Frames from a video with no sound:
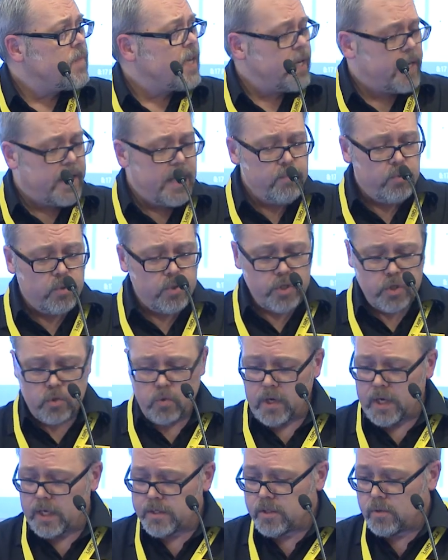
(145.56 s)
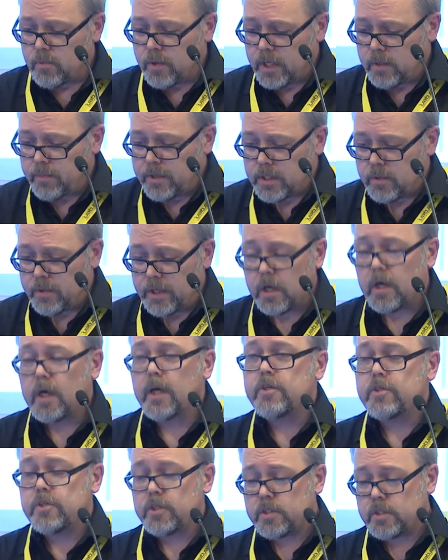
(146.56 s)
keyboard shortcuts that we're going to be doing. I
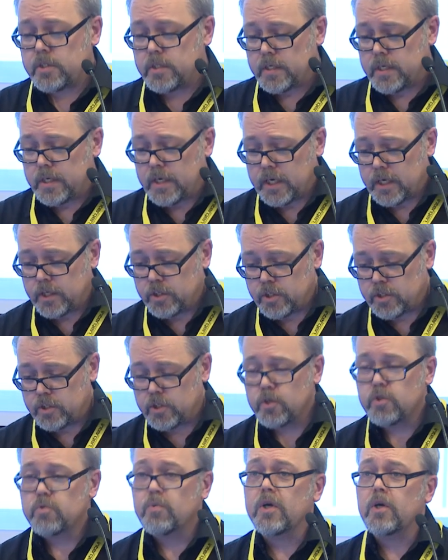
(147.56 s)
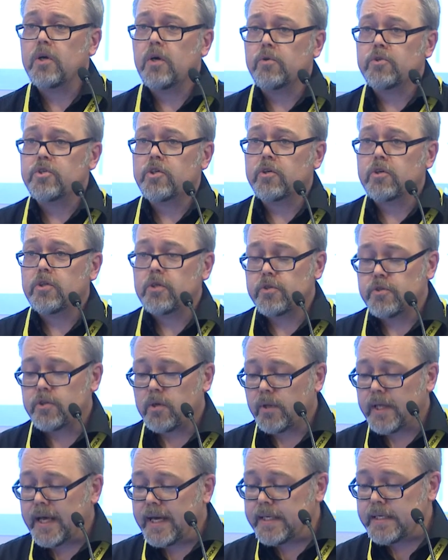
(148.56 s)
could just use one,
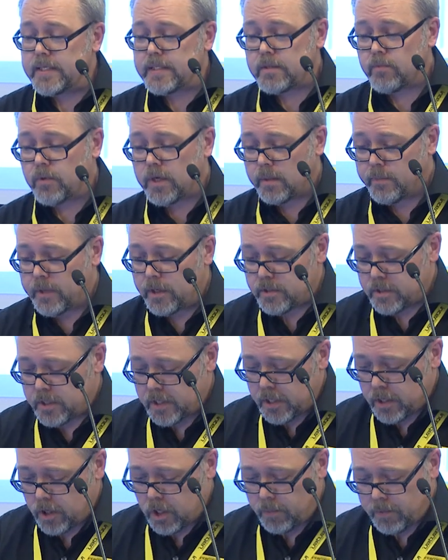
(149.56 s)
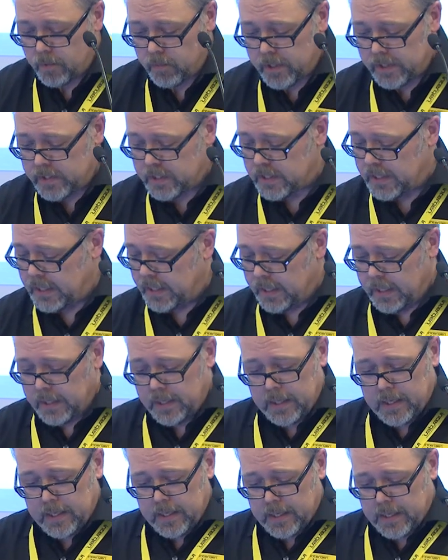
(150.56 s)
Control N is one of the most common ones.
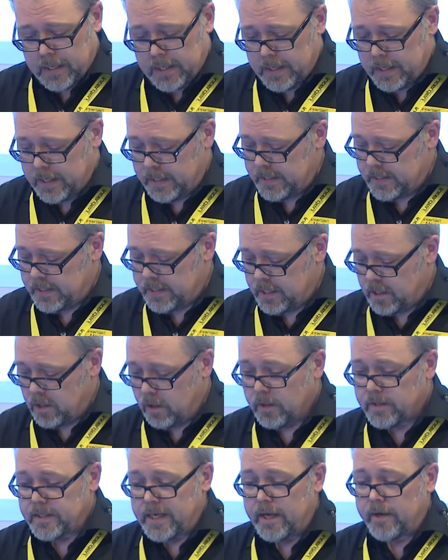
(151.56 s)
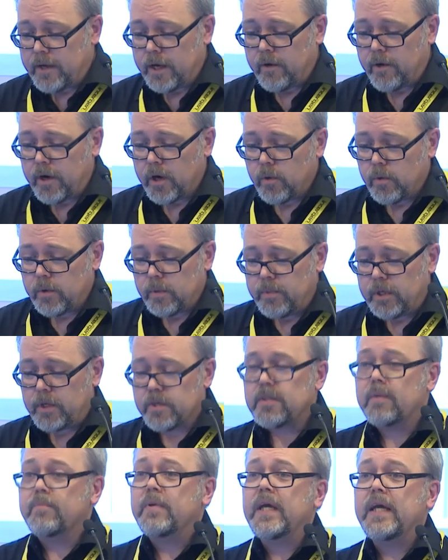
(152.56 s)
Let's see, Alt down arrow,
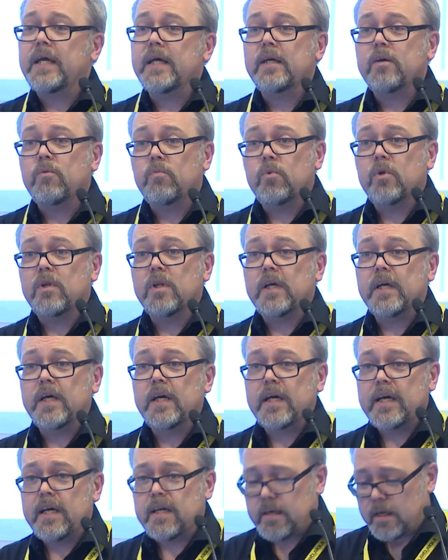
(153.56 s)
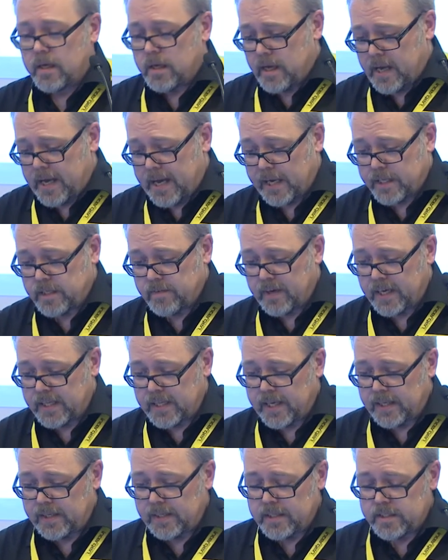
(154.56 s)
because I'm here, will activate
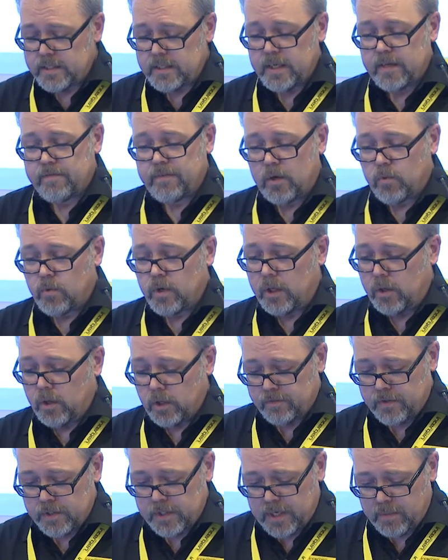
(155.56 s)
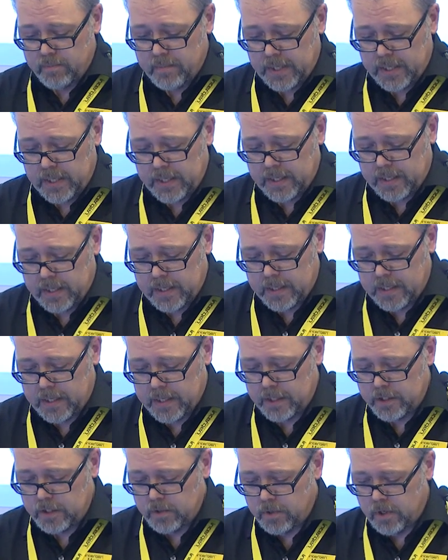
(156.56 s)
that list. If I want to look for somebody, I
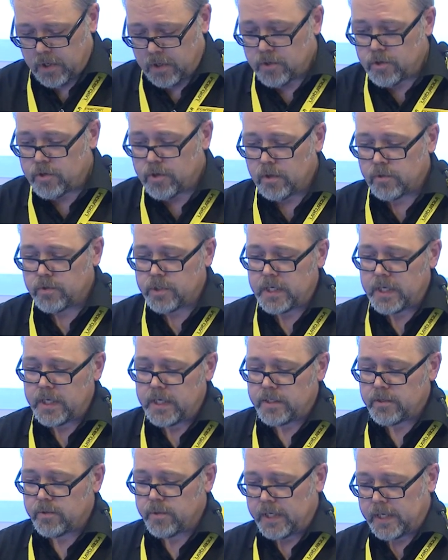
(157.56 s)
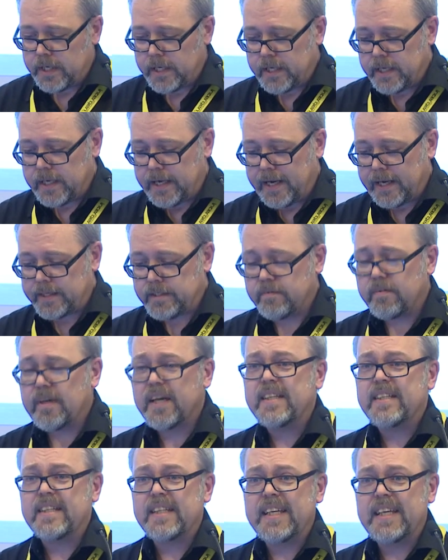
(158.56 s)
can do a Control G to
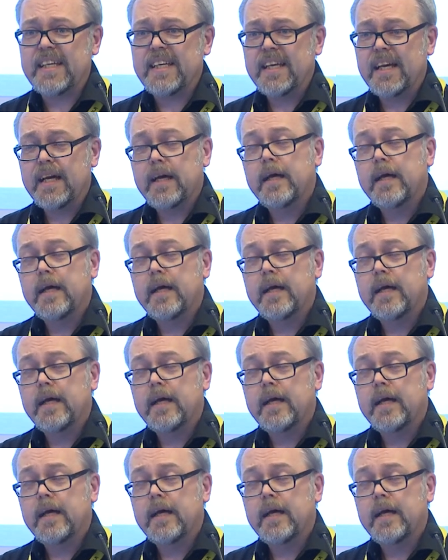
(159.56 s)
activate the